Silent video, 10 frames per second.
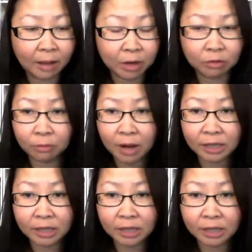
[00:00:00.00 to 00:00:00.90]
I'm going to
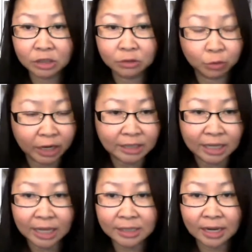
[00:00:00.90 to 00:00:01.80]
remind you, when I
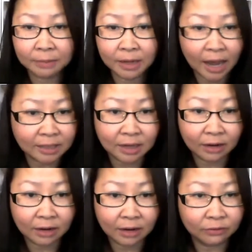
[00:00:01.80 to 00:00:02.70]
say that statement, I
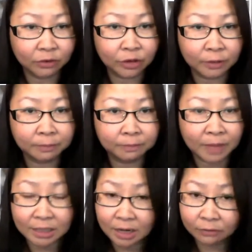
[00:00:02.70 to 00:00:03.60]
did not vote for him.
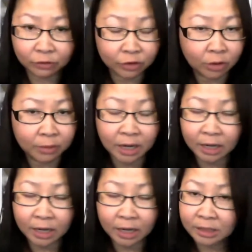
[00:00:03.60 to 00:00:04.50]
I did not vote for Trump,
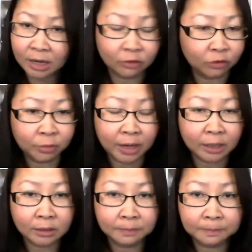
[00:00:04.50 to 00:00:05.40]
and I did not vote for Biden.